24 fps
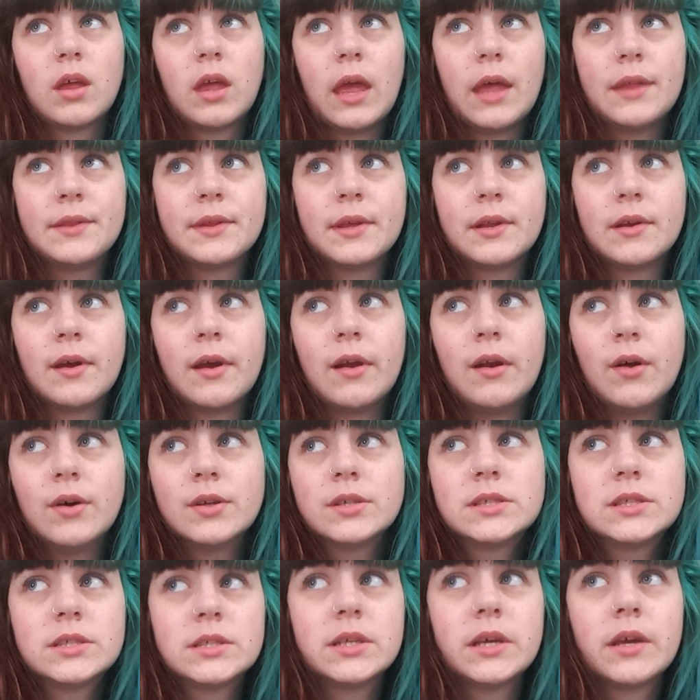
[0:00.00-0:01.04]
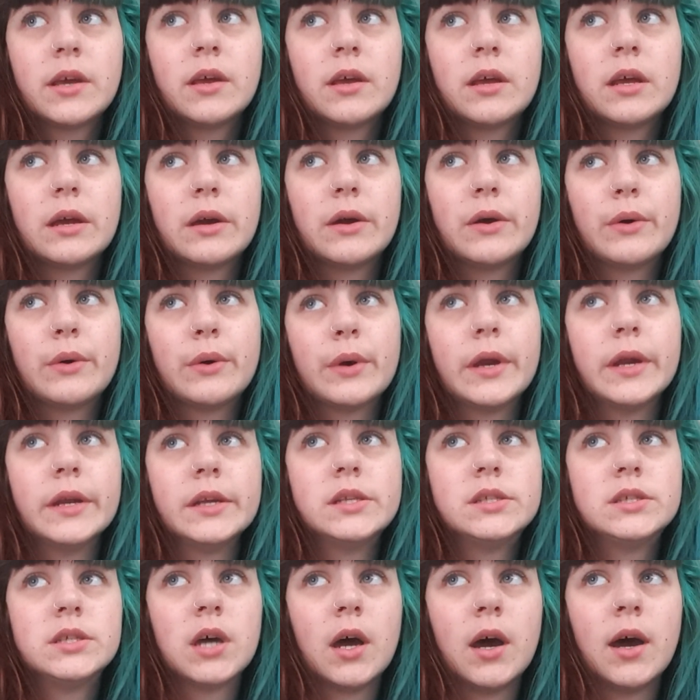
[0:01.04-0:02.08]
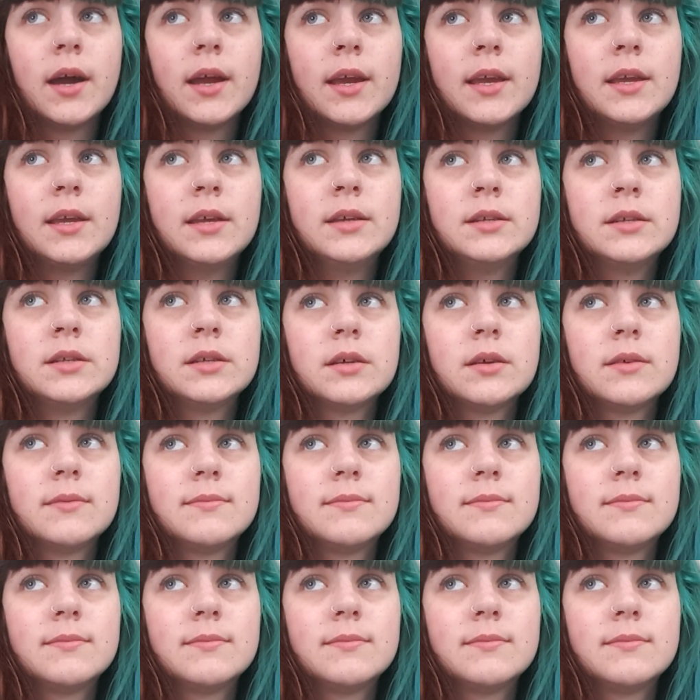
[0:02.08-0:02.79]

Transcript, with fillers: and then I lost it, or it died,